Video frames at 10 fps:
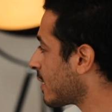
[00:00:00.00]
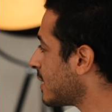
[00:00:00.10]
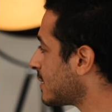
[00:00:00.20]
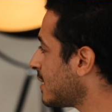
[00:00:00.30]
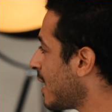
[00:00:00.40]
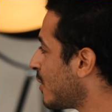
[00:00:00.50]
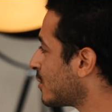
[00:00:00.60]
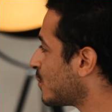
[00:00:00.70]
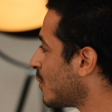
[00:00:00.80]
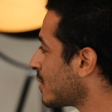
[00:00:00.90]
I'm gonna see how
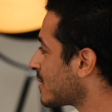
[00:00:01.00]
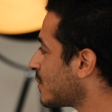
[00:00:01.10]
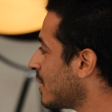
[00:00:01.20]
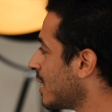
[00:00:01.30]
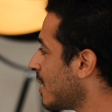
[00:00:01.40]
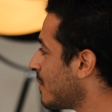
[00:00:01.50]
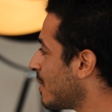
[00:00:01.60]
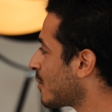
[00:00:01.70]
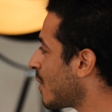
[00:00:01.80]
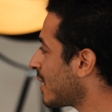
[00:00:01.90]
it works. Really, I'm
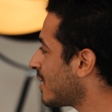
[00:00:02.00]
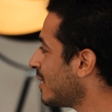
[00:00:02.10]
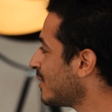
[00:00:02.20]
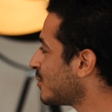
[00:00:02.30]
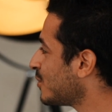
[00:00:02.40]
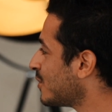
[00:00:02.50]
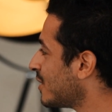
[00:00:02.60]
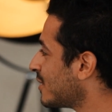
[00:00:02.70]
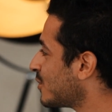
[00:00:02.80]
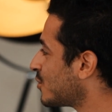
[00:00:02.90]
I'm quite keen to
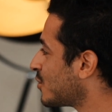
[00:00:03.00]
uh, to